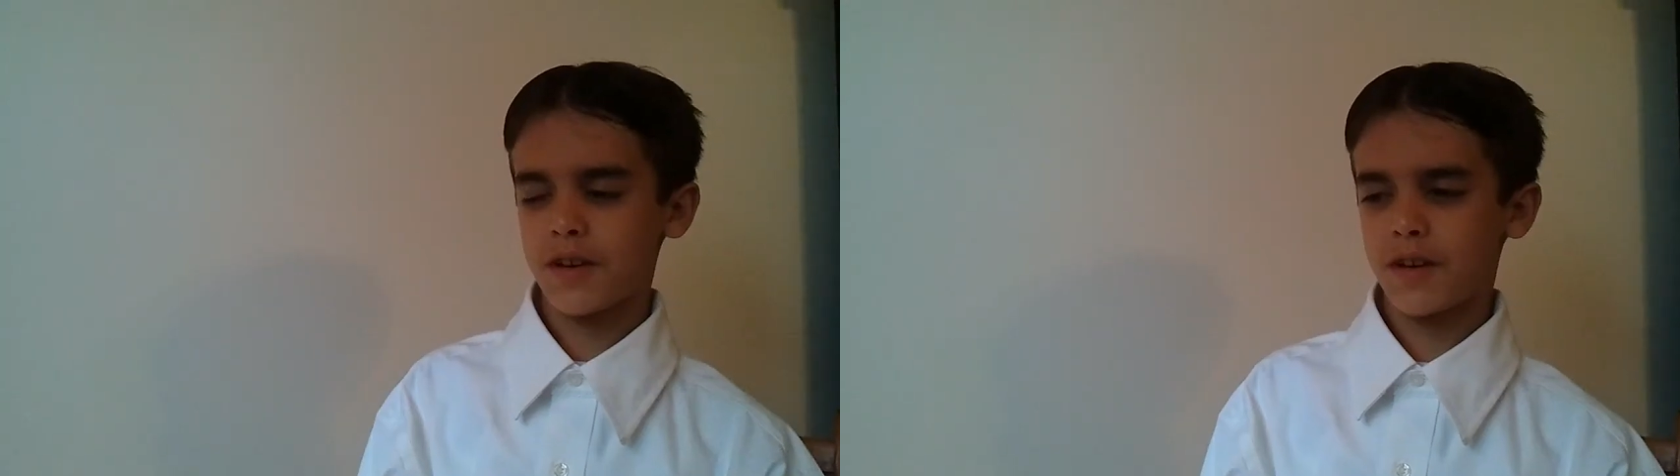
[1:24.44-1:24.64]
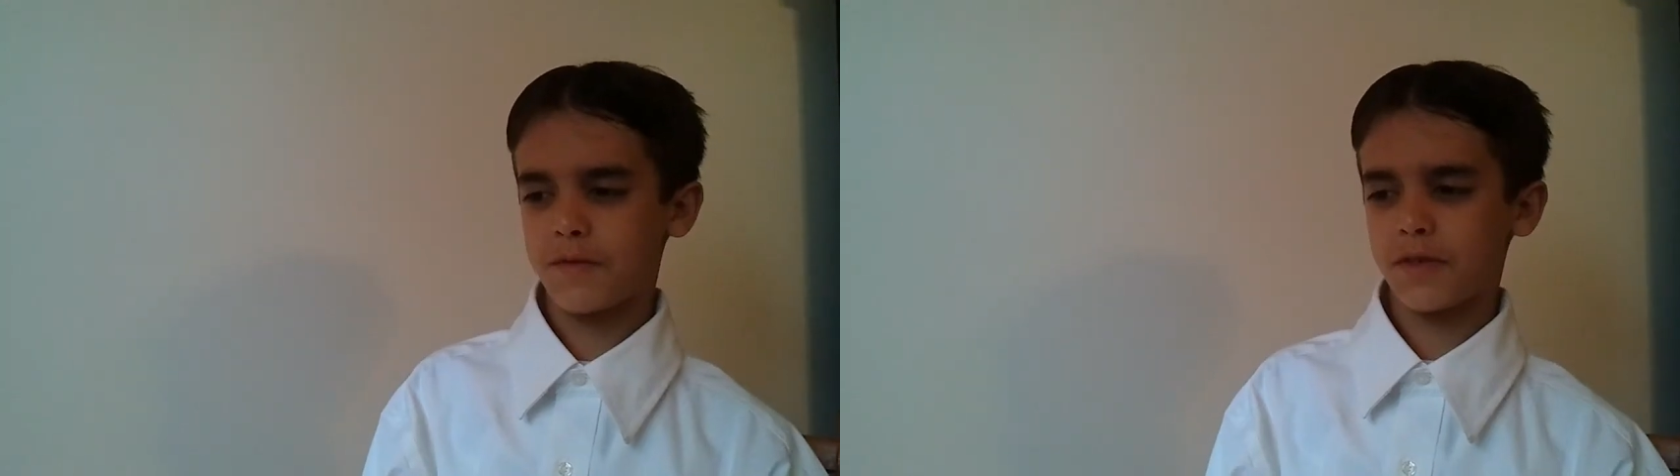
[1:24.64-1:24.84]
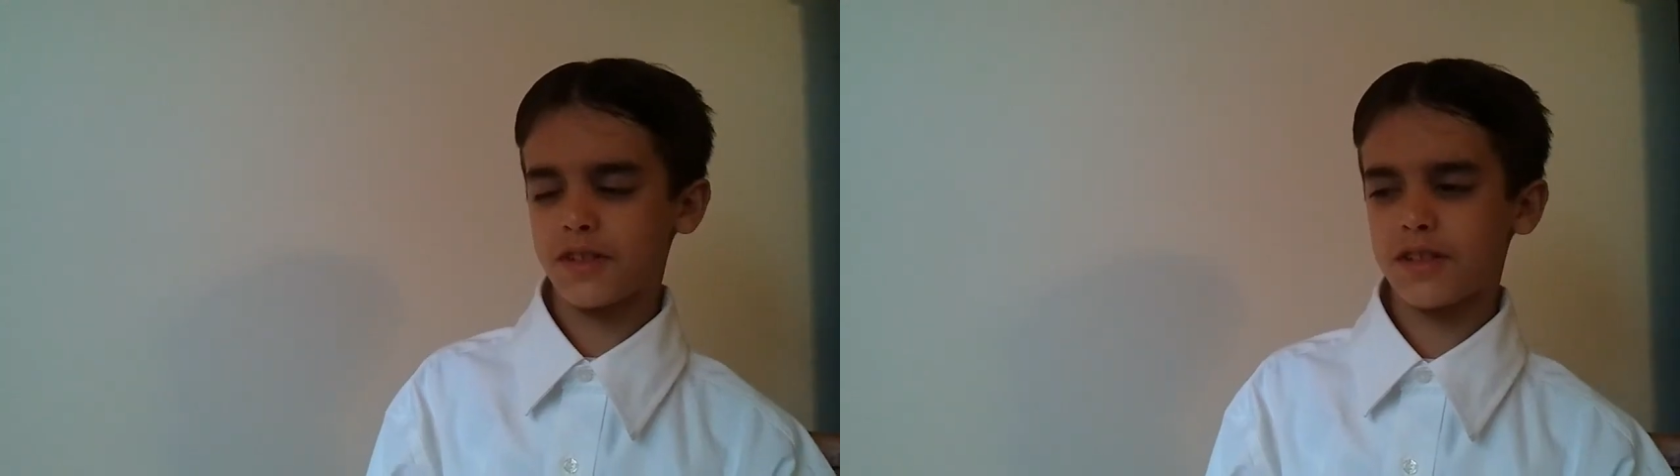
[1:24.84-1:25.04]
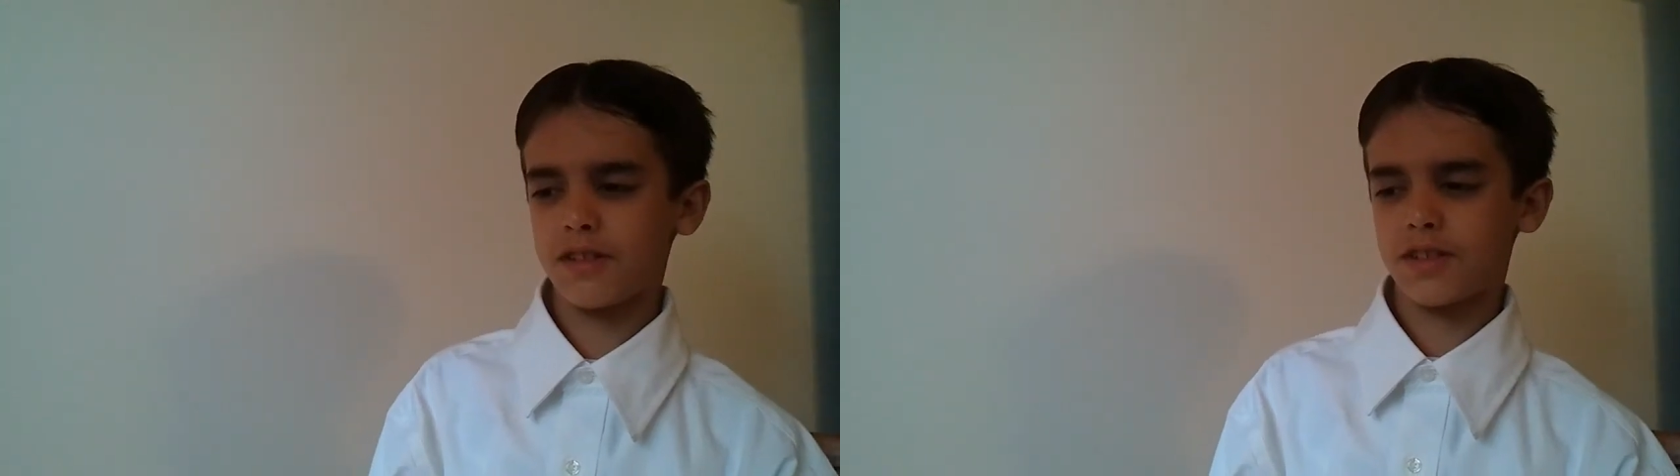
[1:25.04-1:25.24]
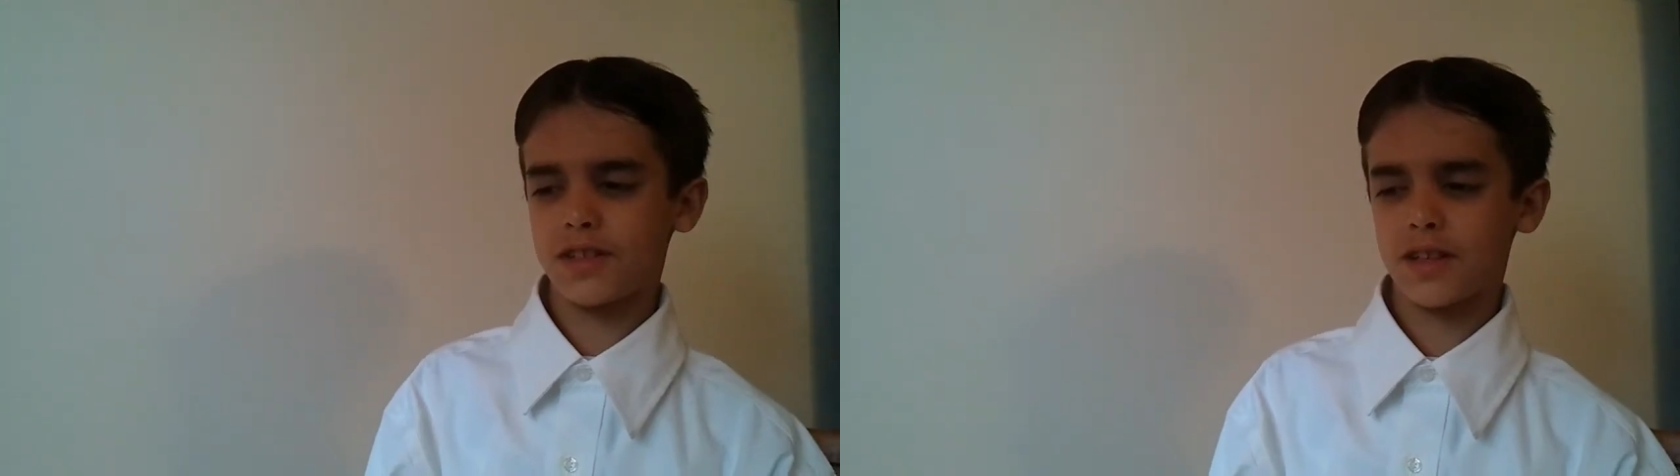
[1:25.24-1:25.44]
A frontier
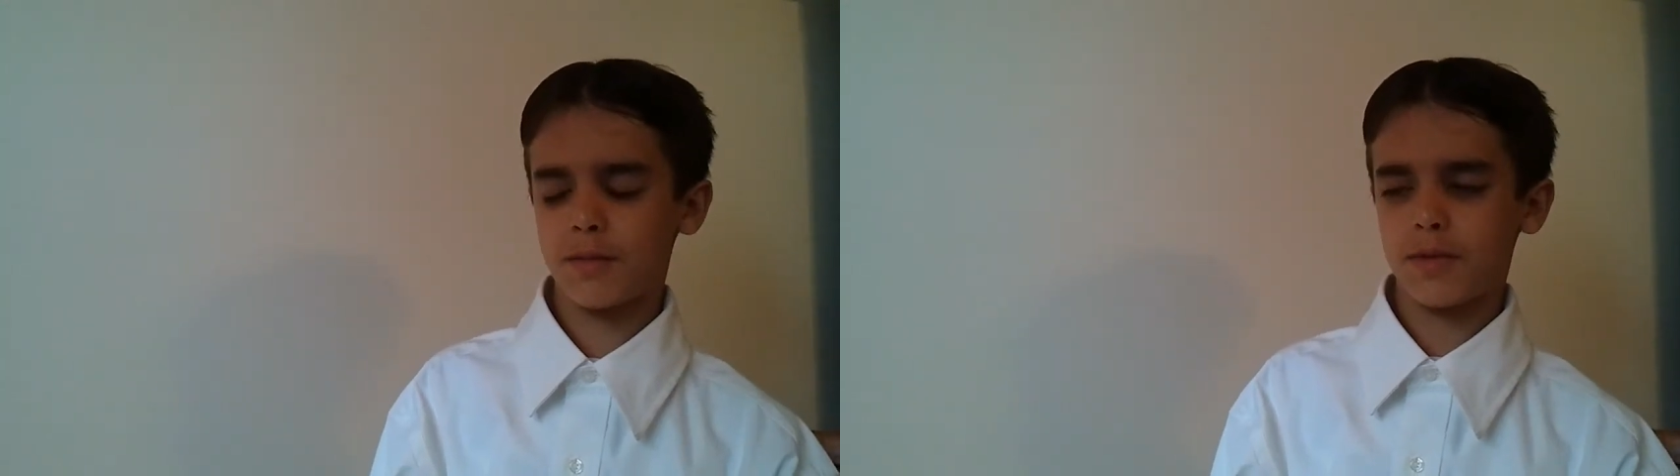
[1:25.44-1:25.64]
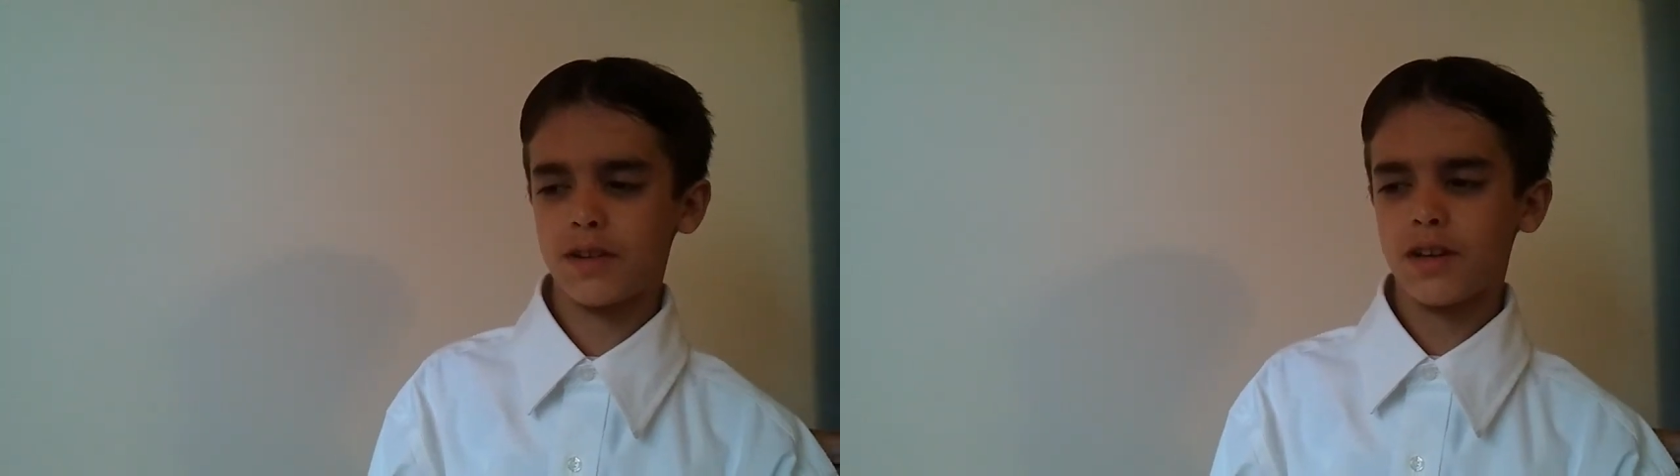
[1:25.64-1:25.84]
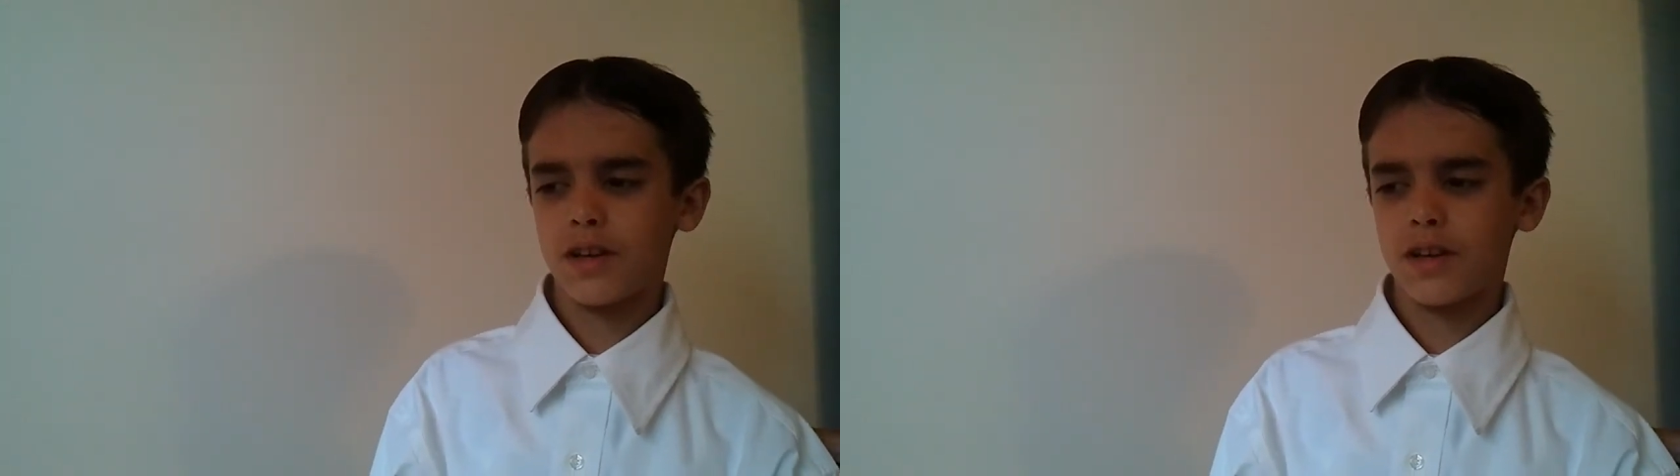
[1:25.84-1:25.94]
settlement.